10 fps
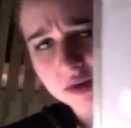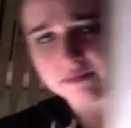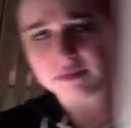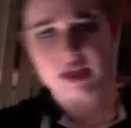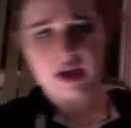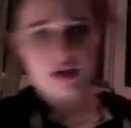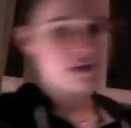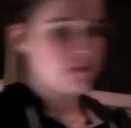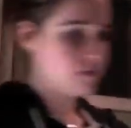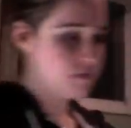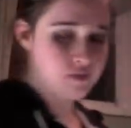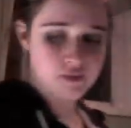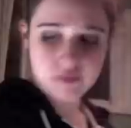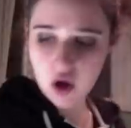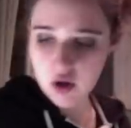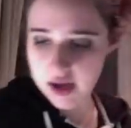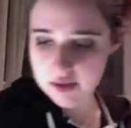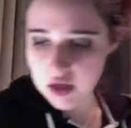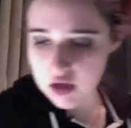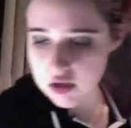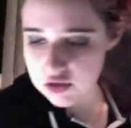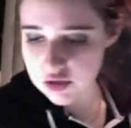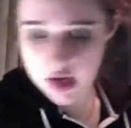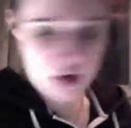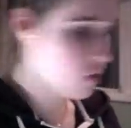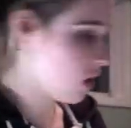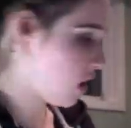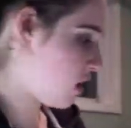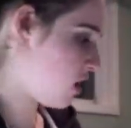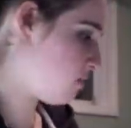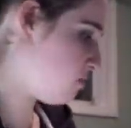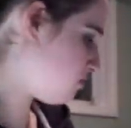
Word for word: ES. Okay, so now um,